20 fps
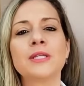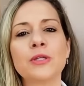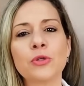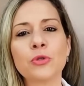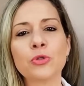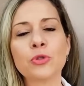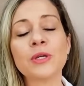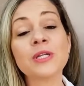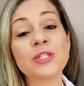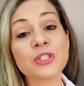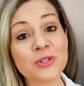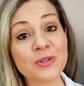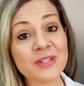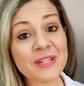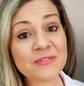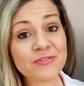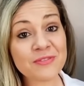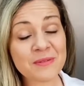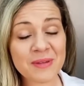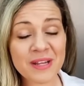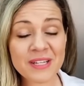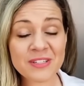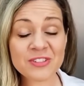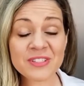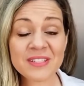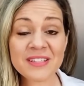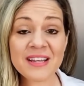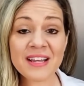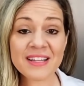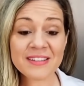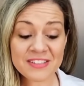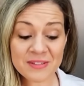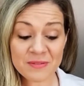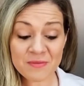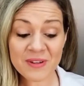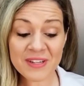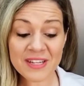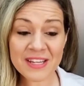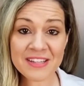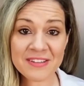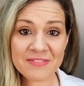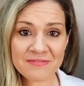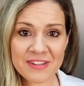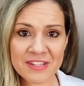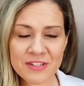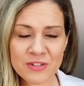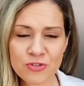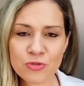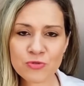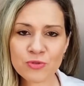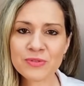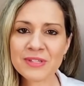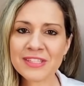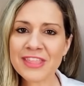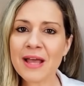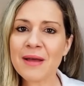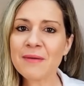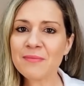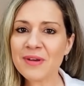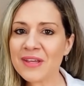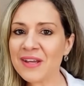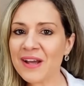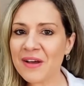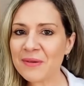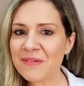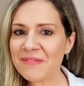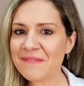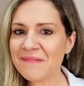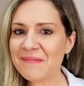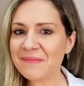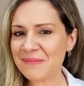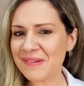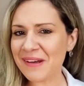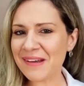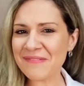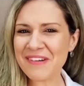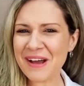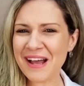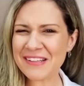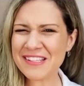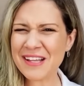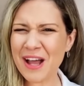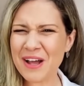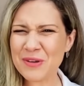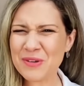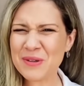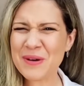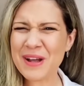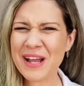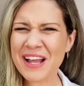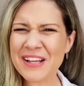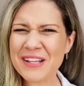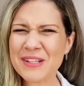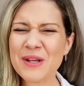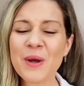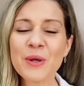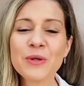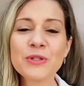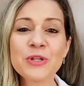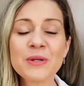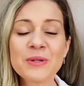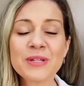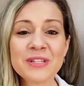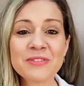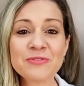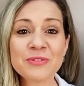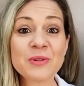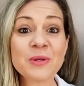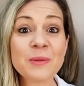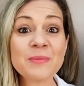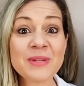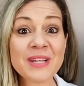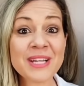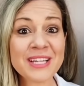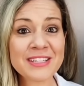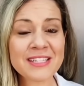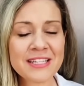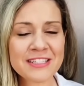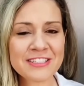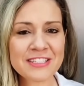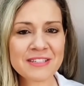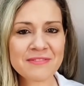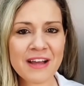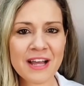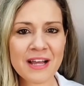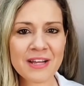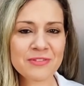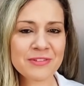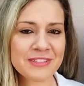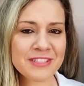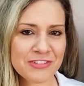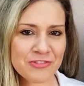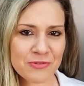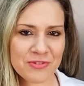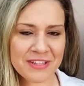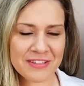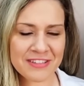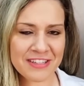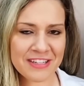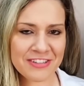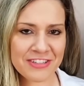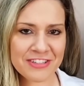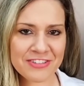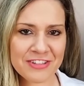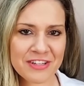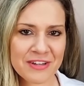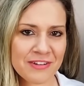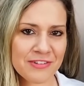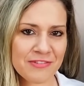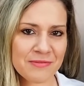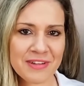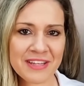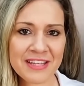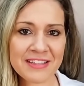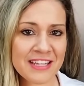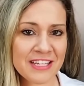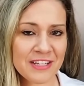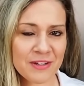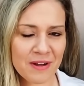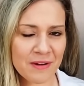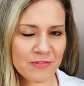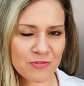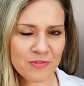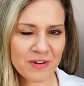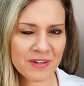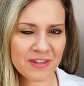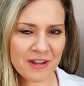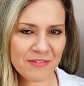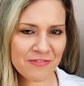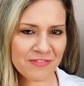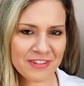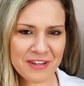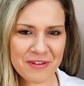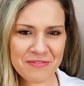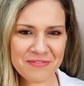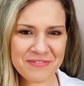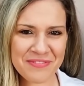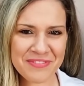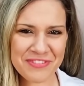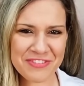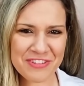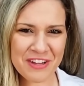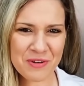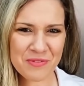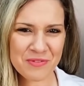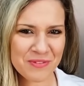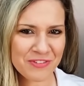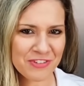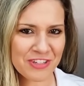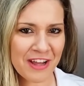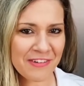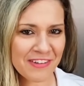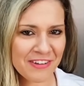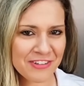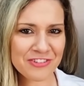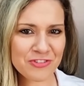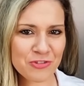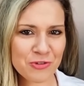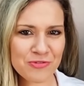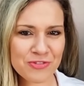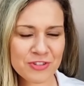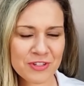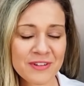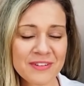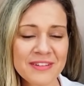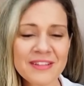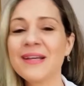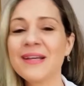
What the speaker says: nutritional information, and some related videos will be down below. In fact, I'll go ahead and also leave you a playlist of healthy sweets and desserts because I know everyone loves them. So check the description.